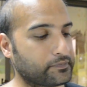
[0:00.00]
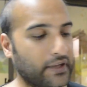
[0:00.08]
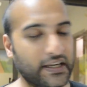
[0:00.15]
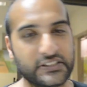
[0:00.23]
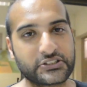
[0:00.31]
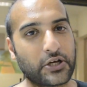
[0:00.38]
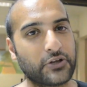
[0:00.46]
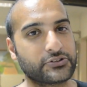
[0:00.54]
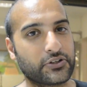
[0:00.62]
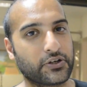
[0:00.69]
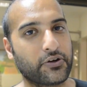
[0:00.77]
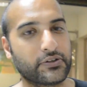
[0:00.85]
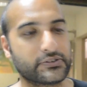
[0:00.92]
And it just goes
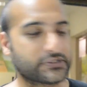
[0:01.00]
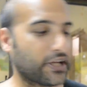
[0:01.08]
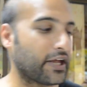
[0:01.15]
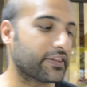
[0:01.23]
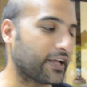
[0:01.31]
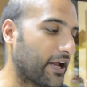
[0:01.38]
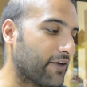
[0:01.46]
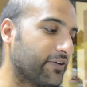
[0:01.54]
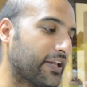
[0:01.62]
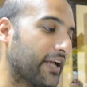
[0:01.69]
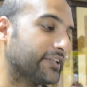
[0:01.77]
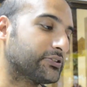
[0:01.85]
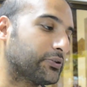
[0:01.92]
on and on. So I think every
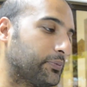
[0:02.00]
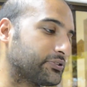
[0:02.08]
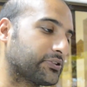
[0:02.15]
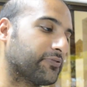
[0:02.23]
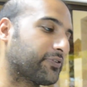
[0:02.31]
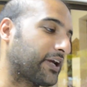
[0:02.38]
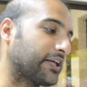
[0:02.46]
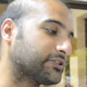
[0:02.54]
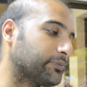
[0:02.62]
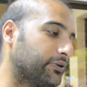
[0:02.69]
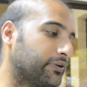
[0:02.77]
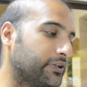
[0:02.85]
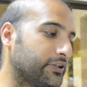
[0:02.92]
day is almost
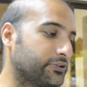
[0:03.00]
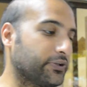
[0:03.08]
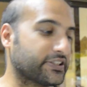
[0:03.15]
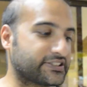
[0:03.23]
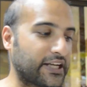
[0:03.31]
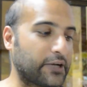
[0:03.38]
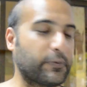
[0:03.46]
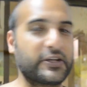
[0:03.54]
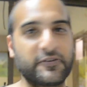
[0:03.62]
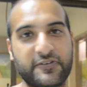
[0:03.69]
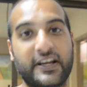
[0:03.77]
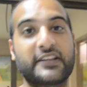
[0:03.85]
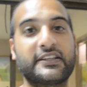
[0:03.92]
unforgettable to an extent where
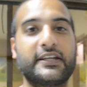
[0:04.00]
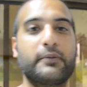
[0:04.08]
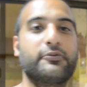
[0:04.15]
you forget the day